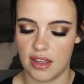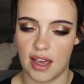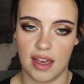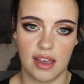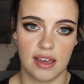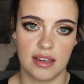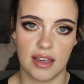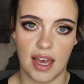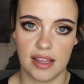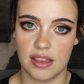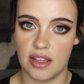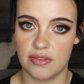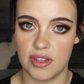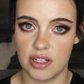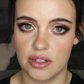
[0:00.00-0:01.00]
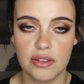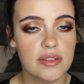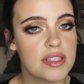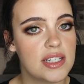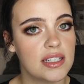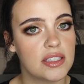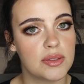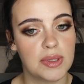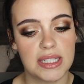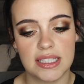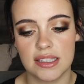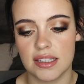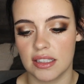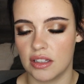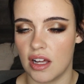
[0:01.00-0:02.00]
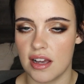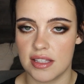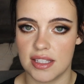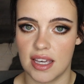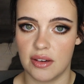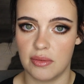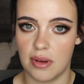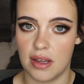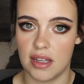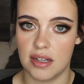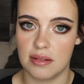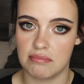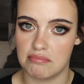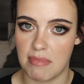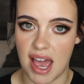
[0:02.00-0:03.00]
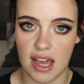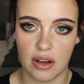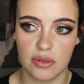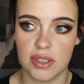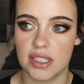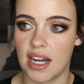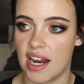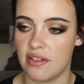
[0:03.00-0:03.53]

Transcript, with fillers: I, I love the Nudestix one, the Glossier one, MAC one.